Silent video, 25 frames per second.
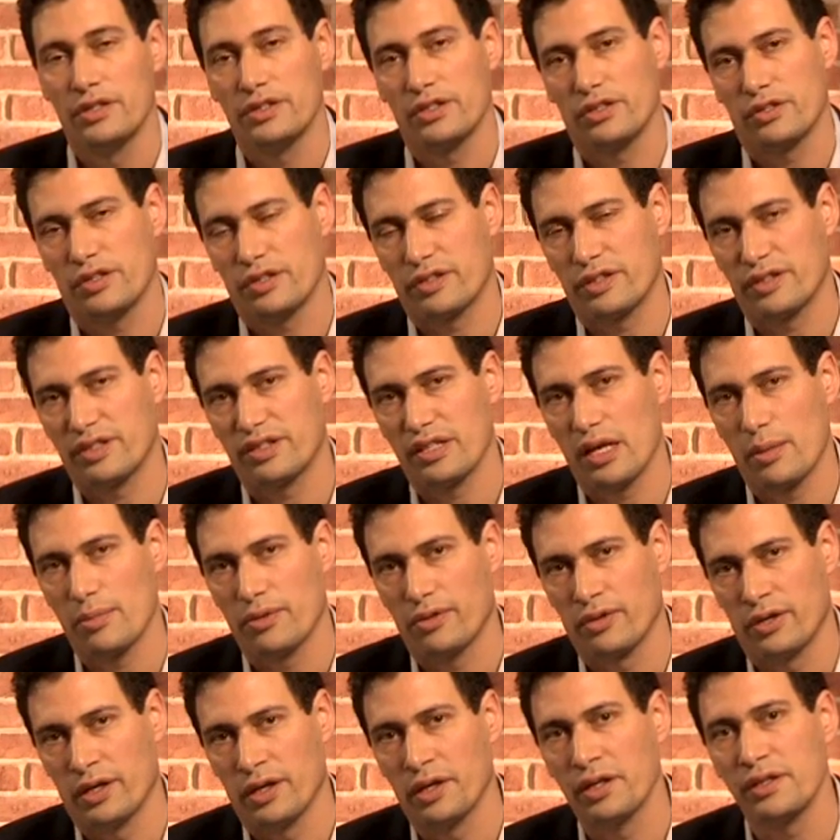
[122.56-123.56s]
So just to
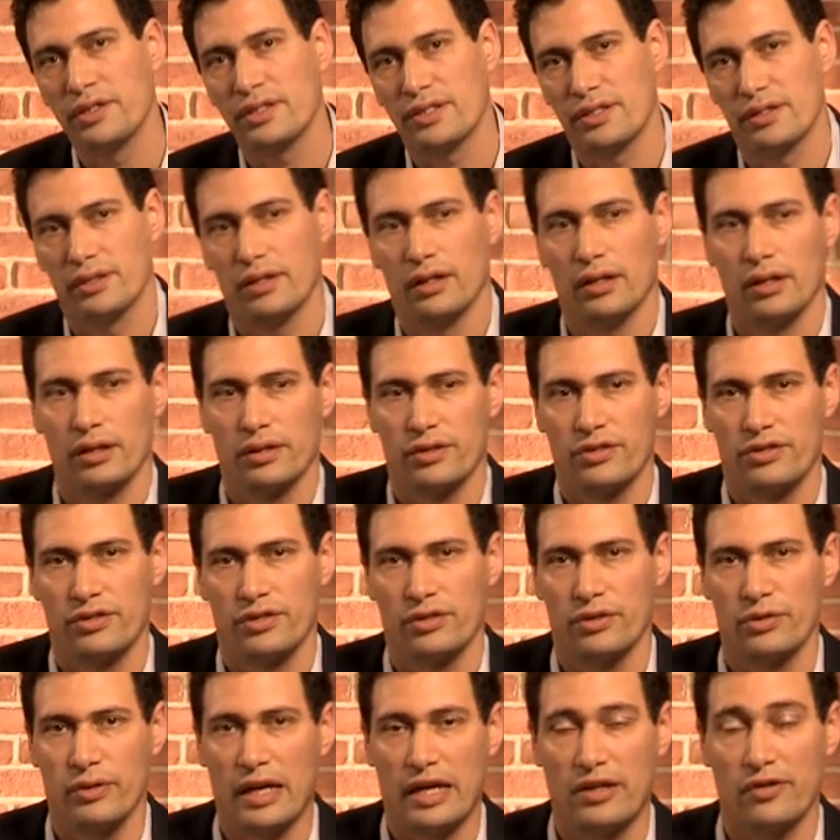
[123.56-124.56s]
summarise,
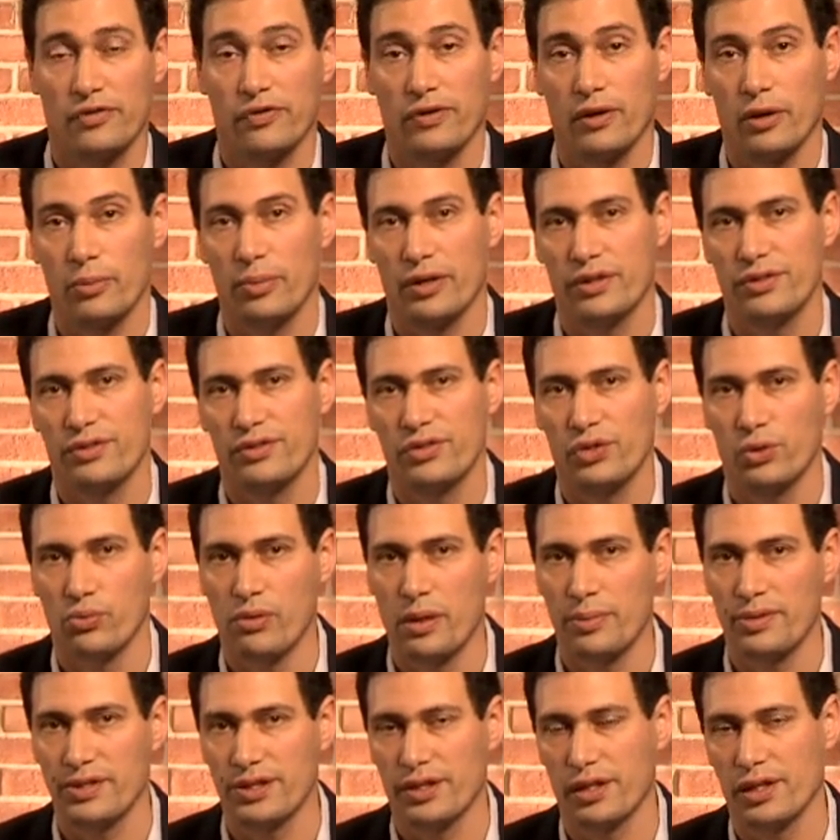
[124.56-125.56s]
to add a follow button to your
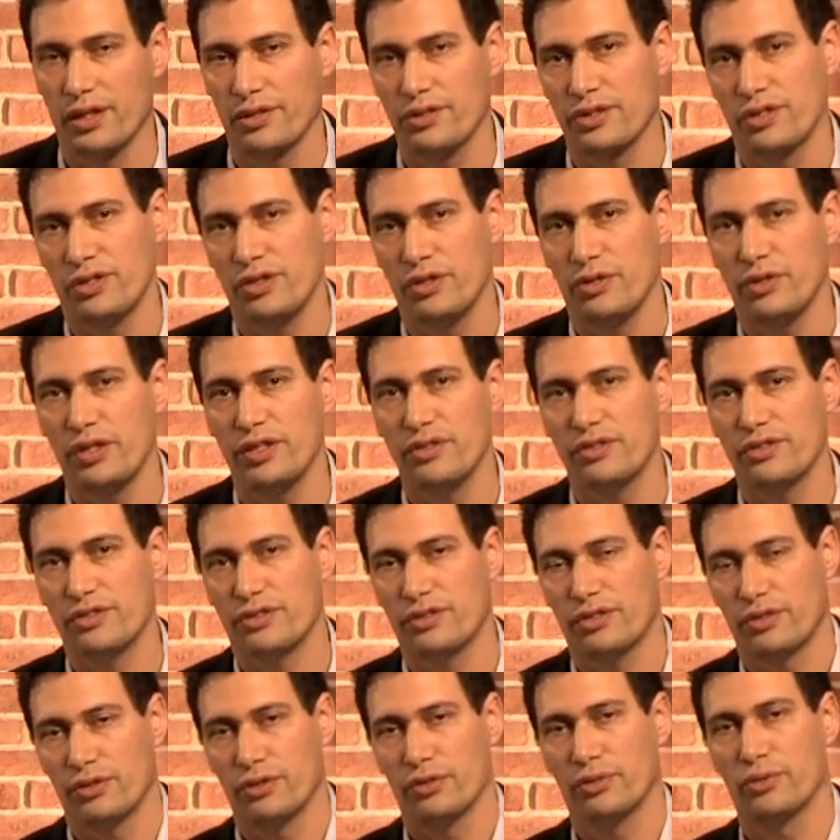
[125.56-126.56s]
website, you need
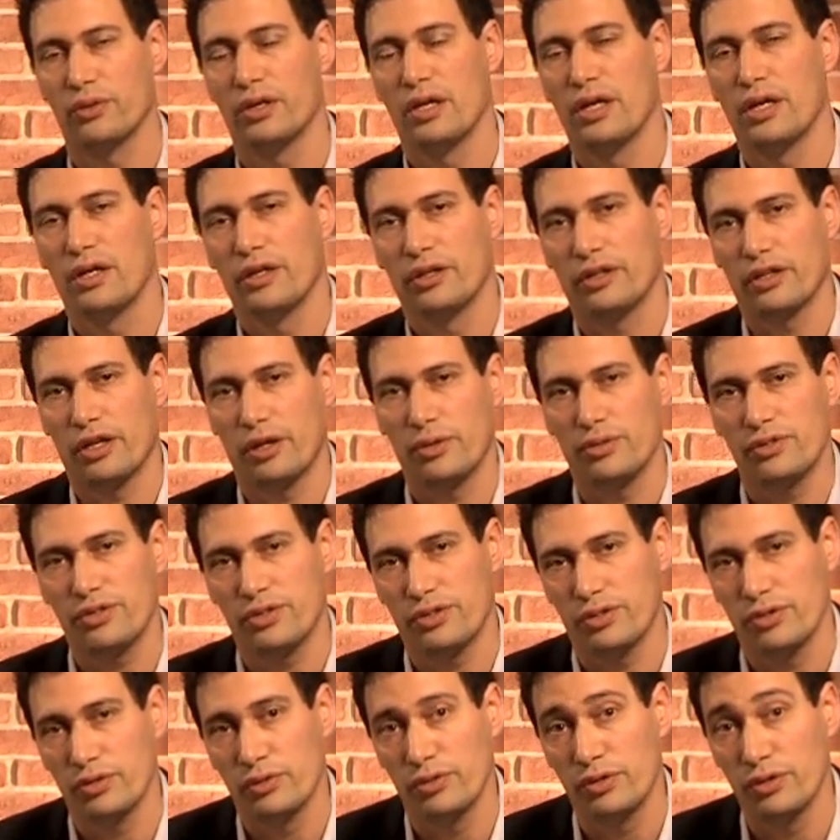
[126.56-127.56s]
to go
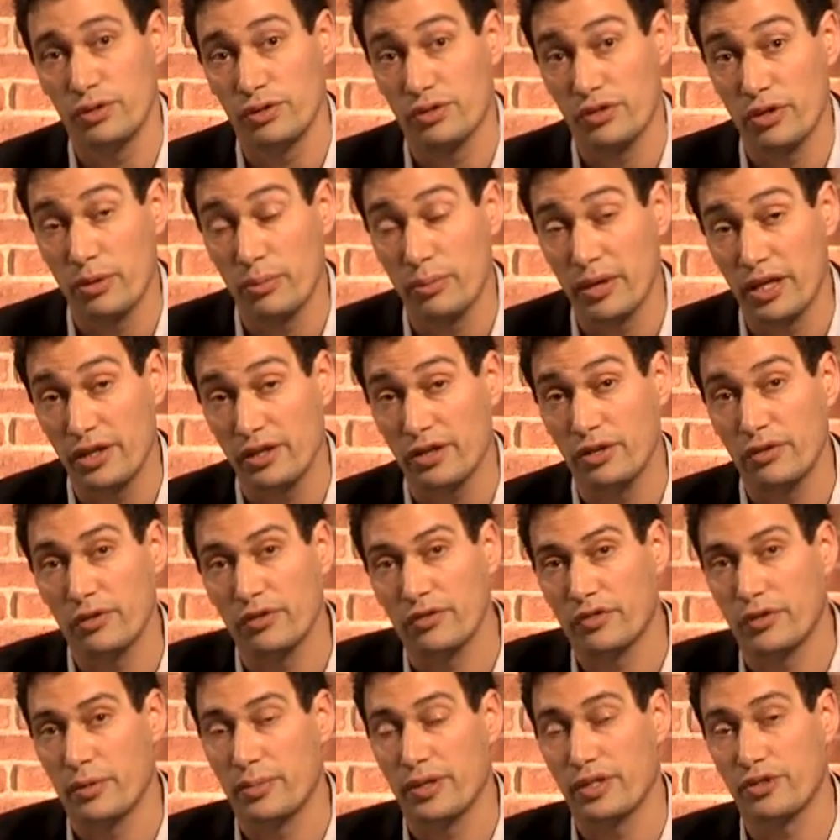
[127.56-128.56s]
to your top menu
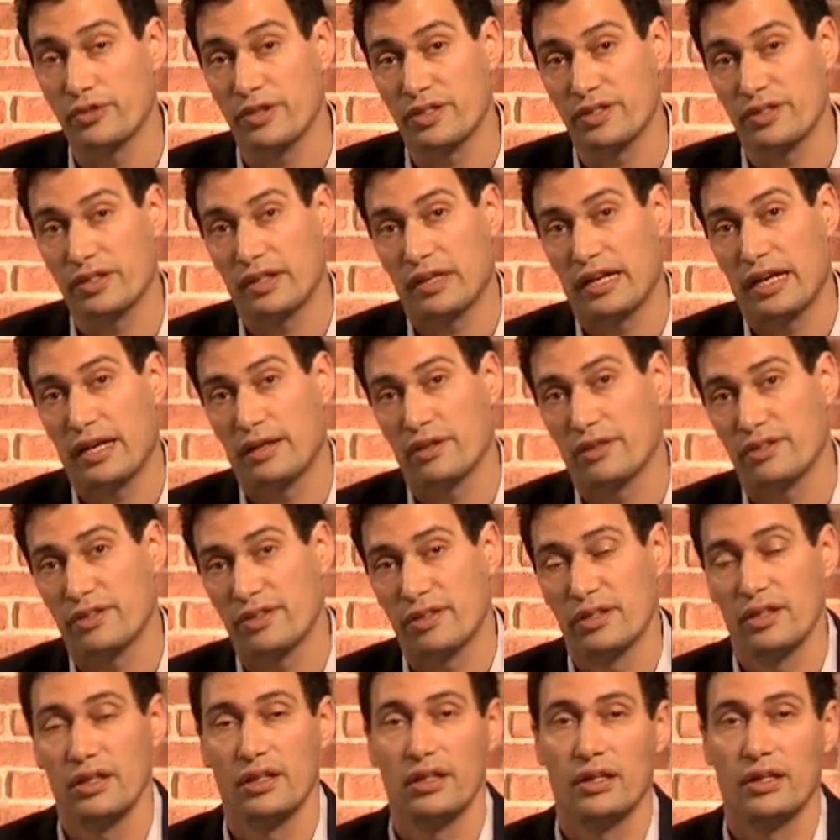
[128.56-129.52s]
of your Pinterest account.